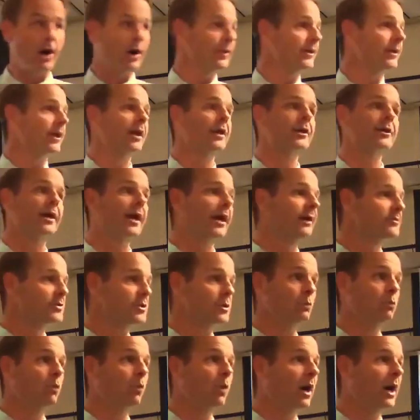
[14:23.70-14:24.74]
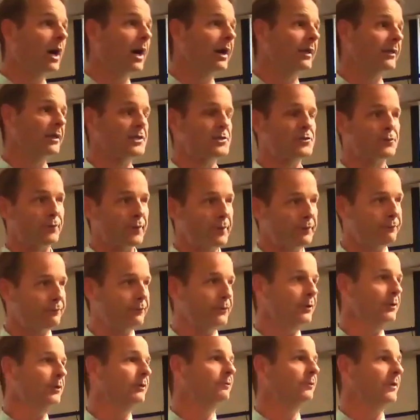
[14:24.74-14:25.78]
all the autographs you want. It's free
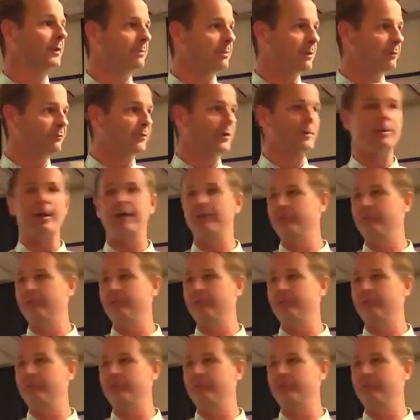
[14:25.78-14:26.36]
food, free, free